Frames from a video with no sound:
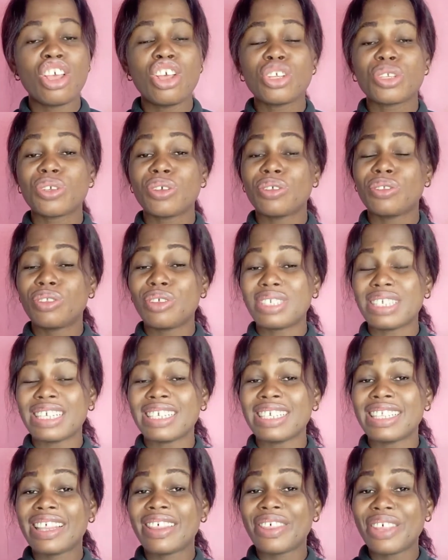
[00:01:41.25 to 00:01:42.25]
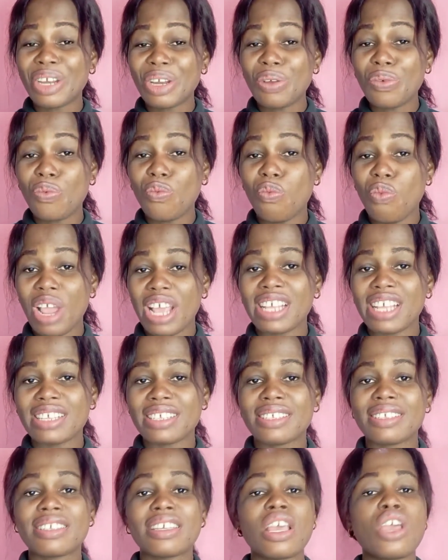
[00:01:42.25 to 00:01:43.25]
So those are the three
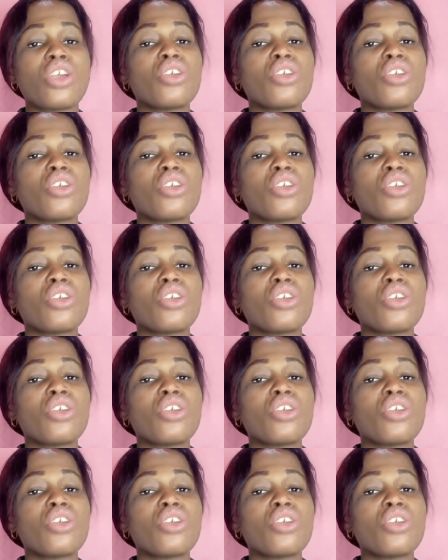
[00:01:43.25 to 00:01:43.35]
ways